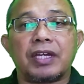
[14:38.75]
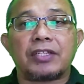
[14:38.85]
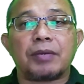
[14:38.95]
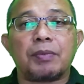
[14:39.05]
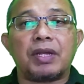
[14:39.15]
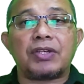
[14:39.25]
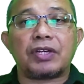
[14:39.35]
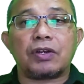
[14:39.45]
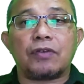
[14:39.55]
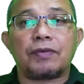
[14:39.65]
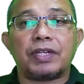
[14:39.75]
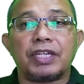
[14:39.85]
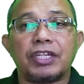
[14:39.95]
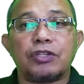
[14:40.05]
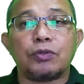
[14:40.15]
examination of
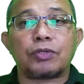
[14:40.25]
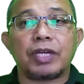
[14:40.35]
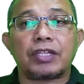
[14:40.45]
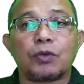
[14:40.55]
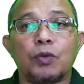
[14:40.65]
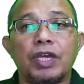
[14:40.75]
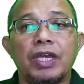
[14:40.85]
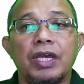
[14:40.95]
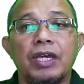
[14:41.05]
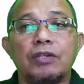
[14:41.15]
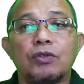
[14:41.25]
learning issues as a way